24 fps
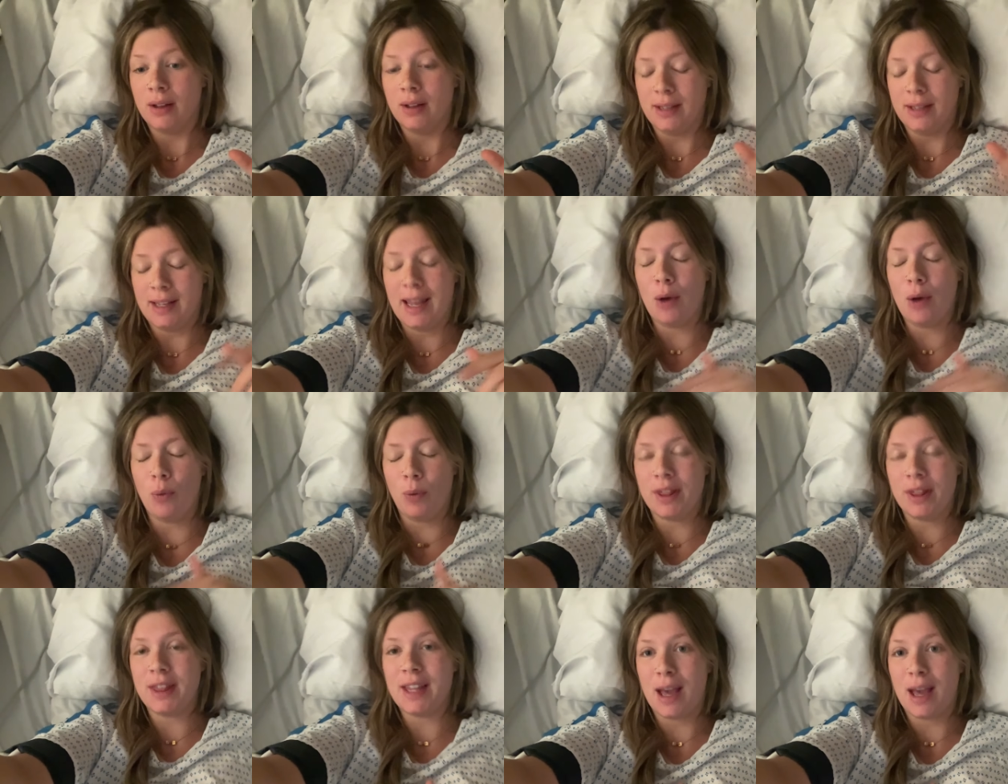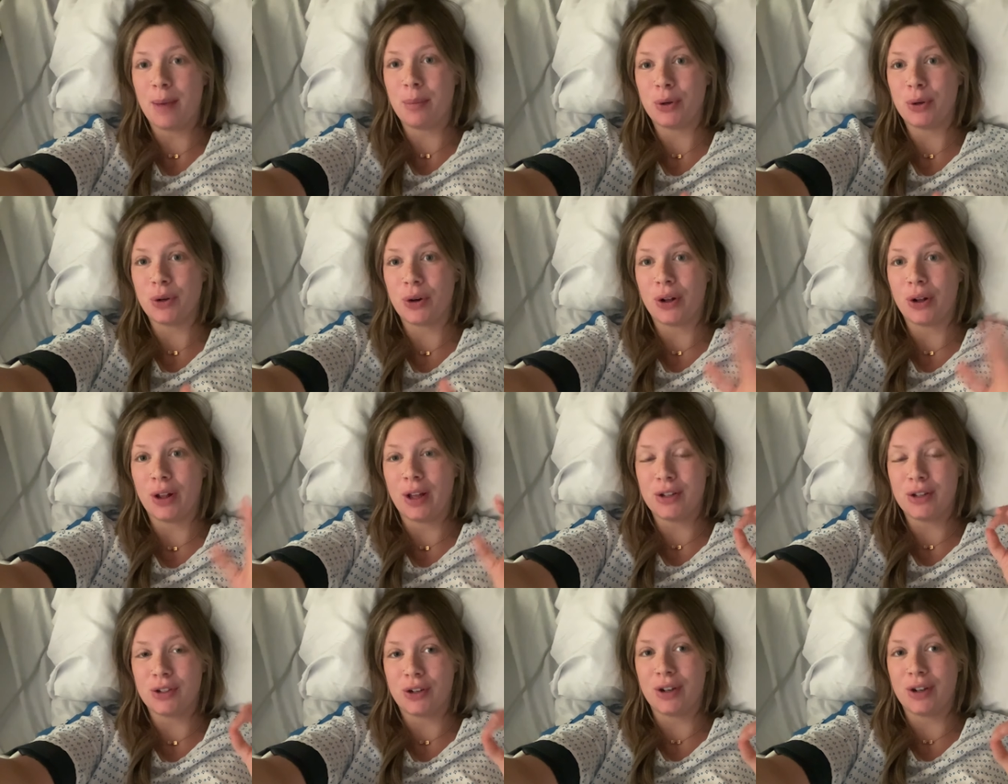yeah, with the
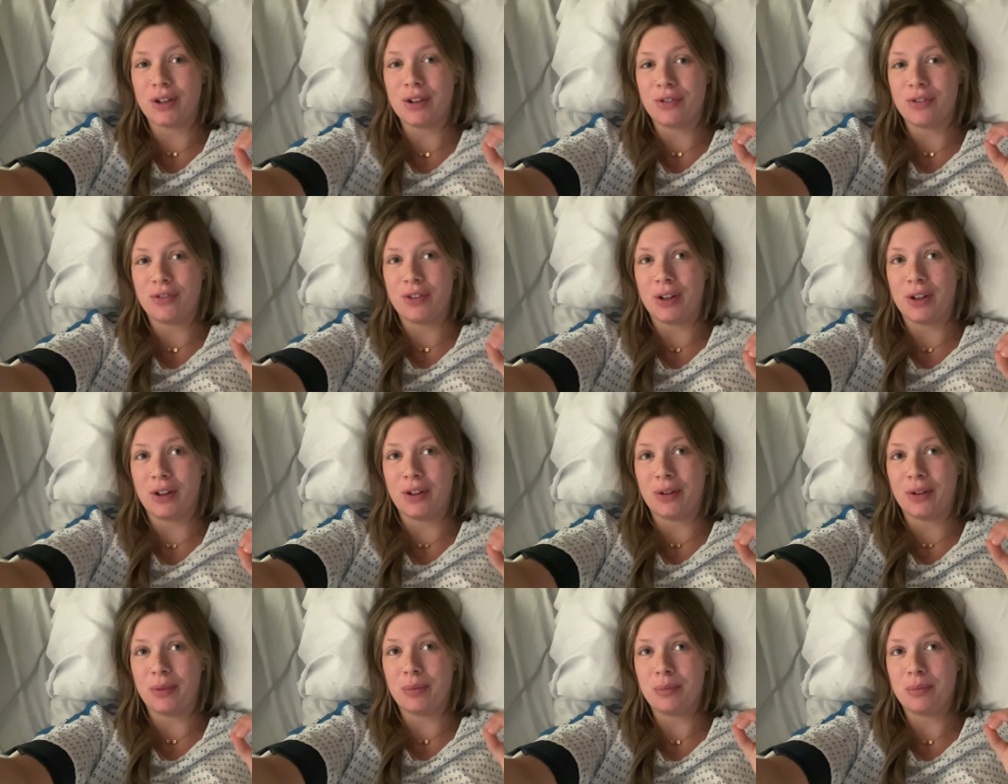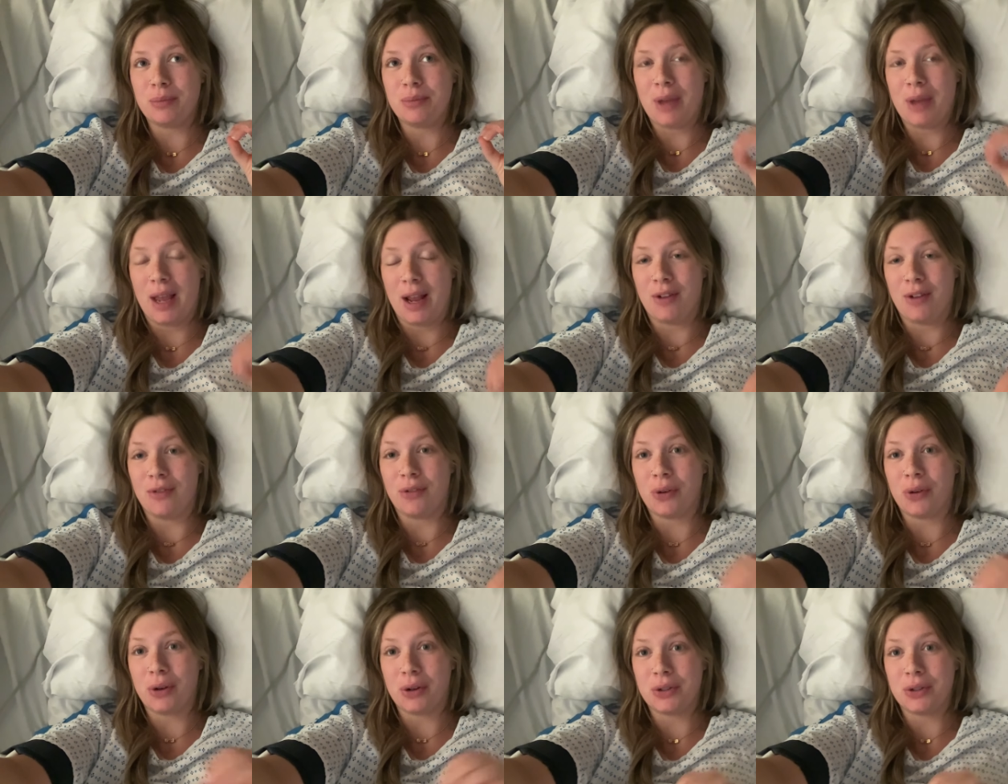epidural, I started to feel
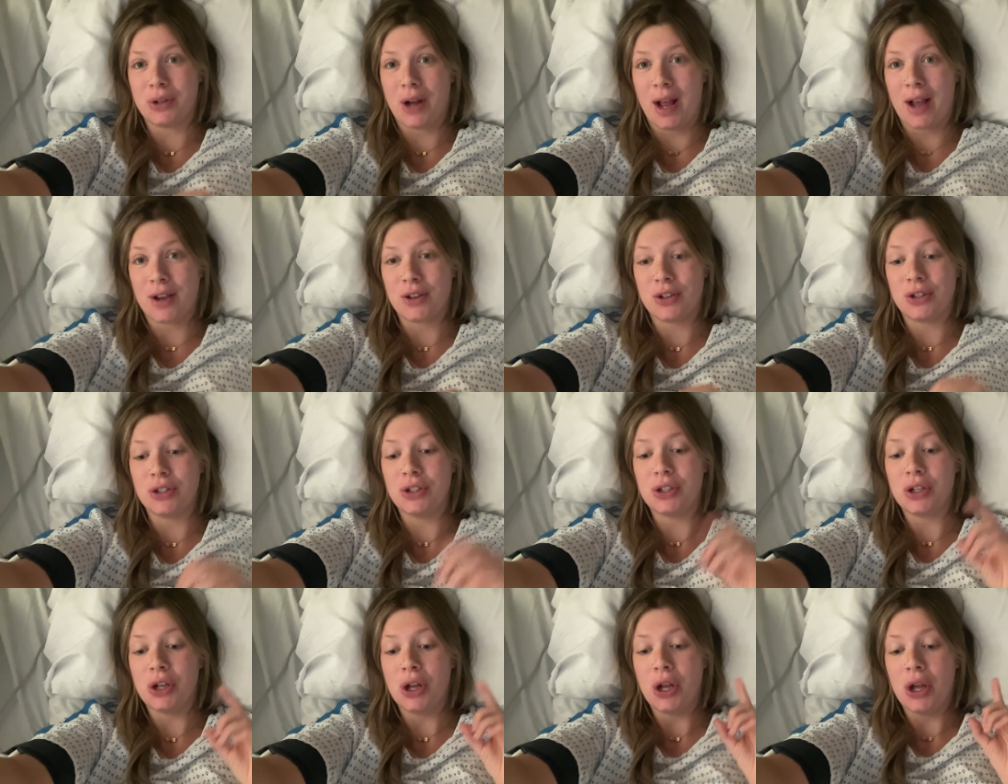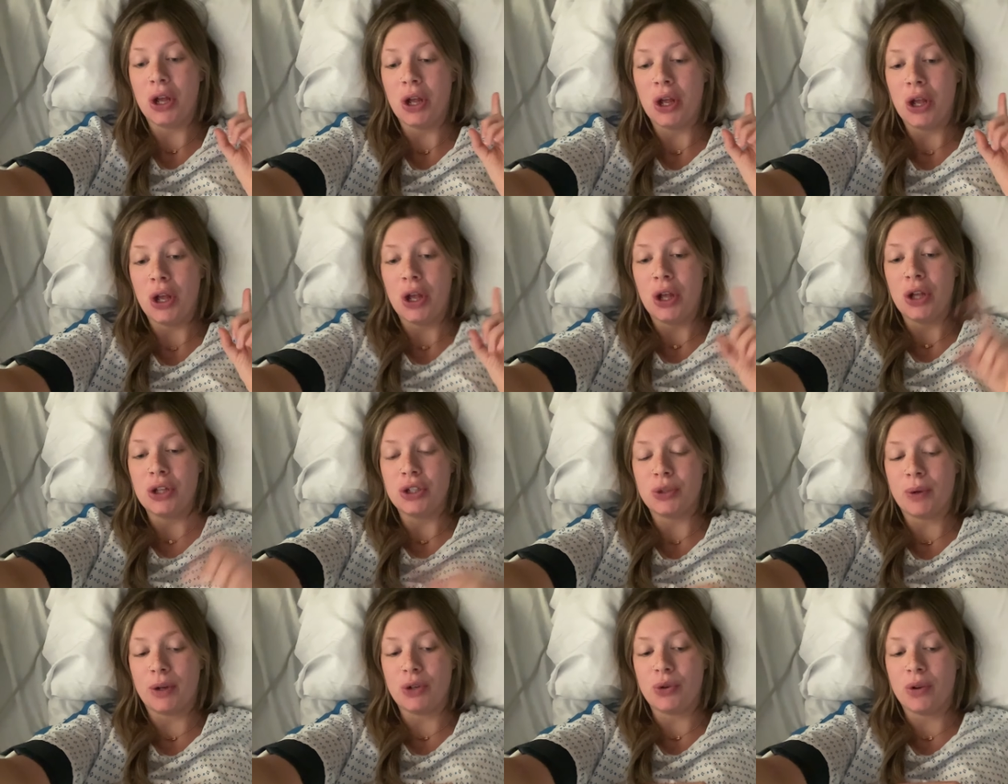painful contractions.
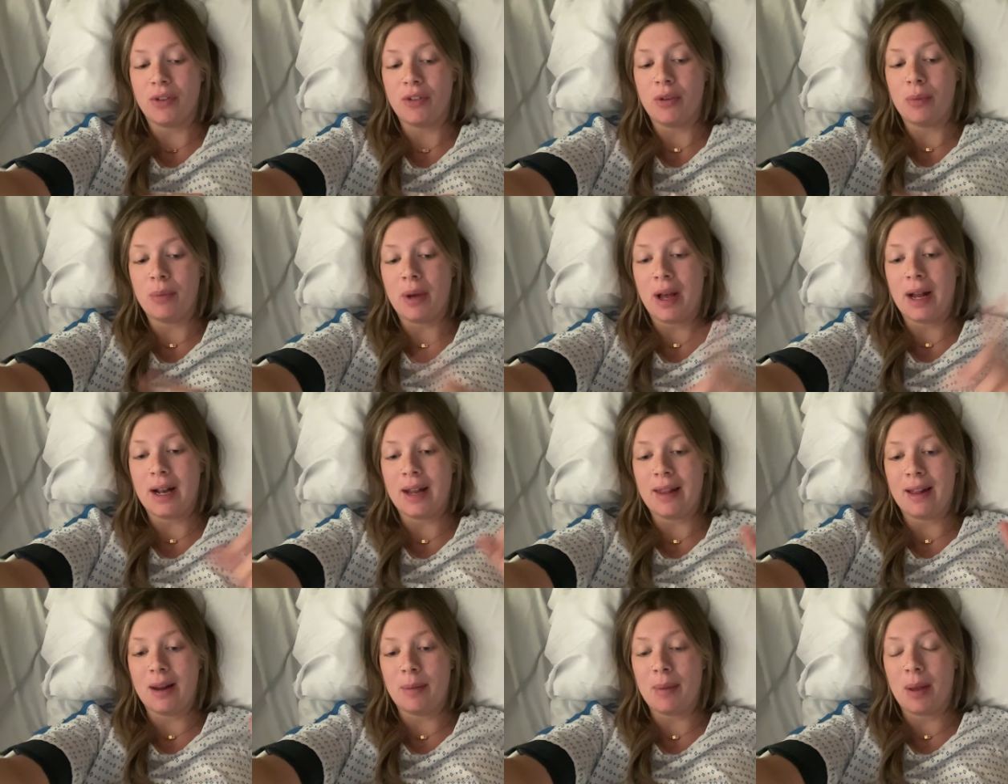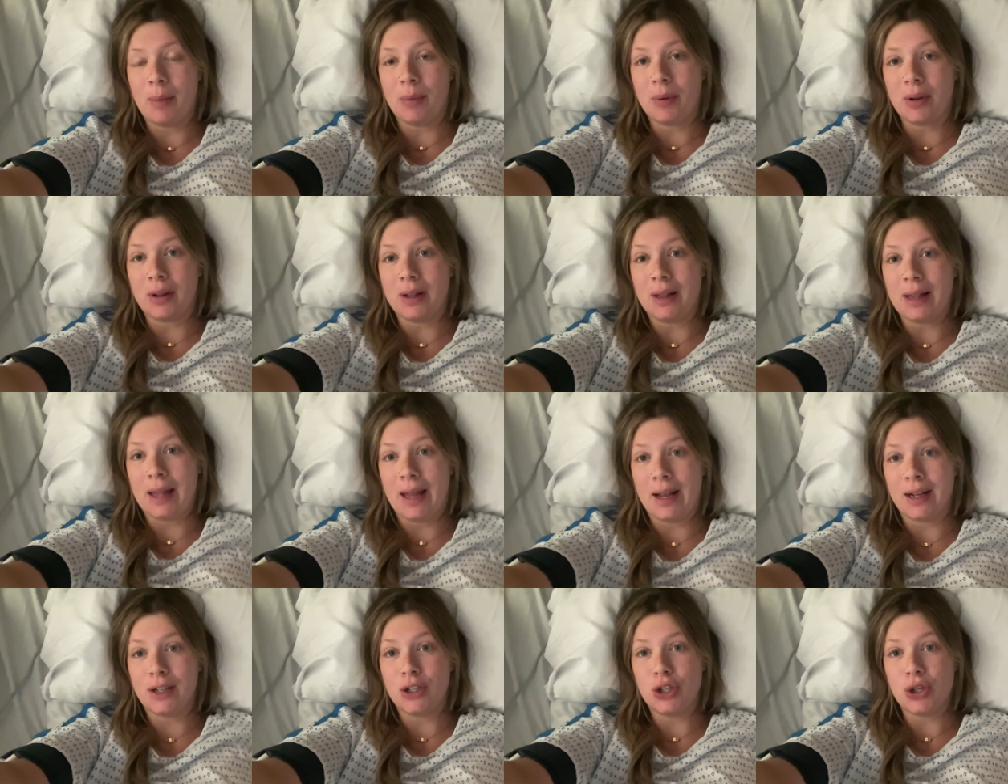So I do have a button that I'm able to
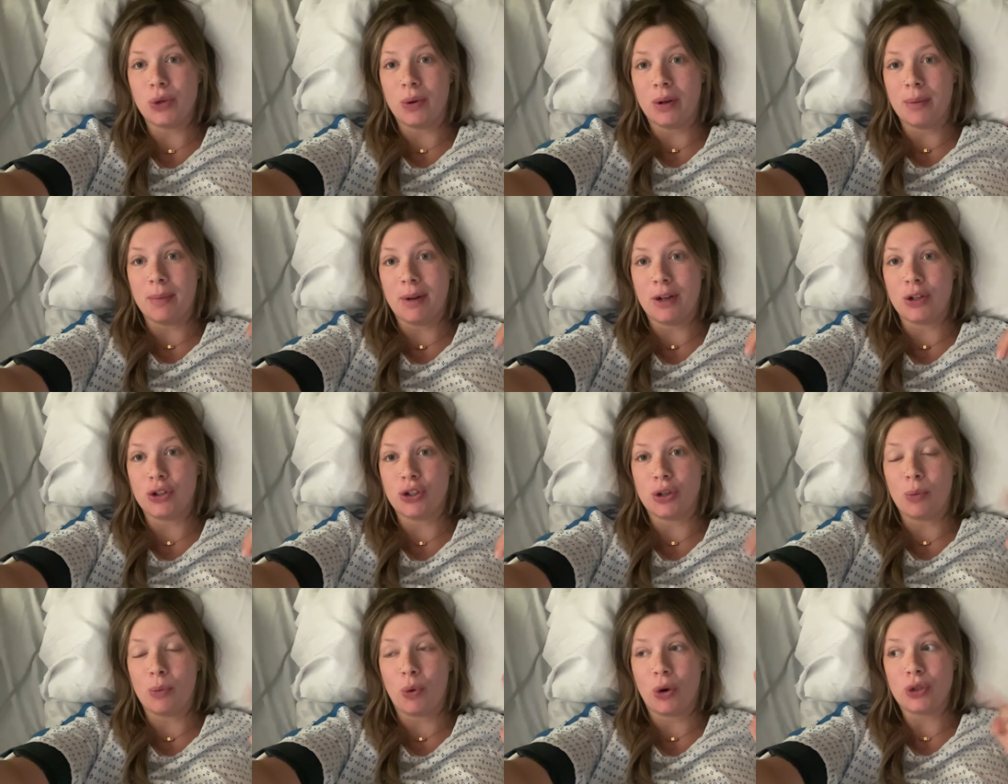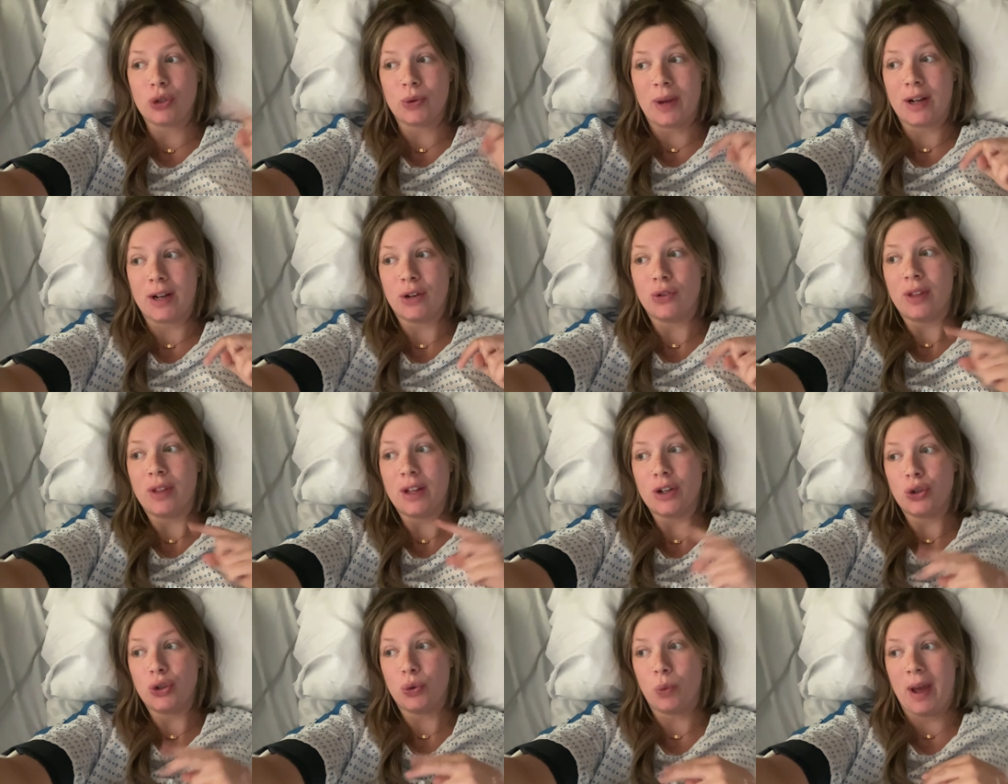click to administer more. So I had to do
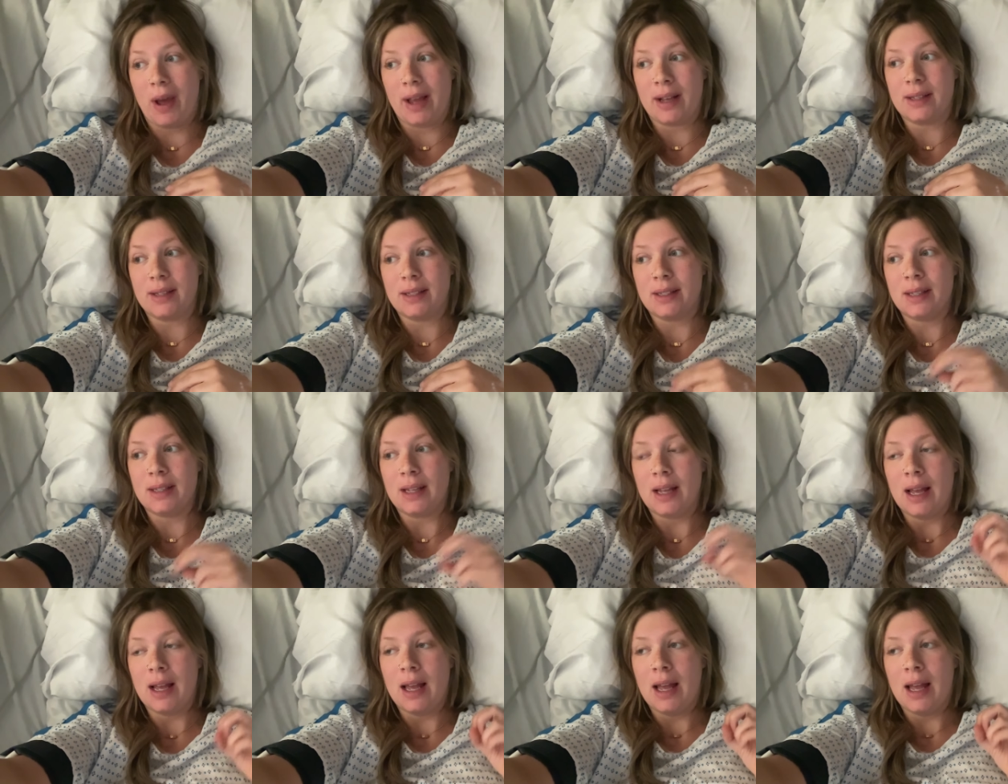that twice.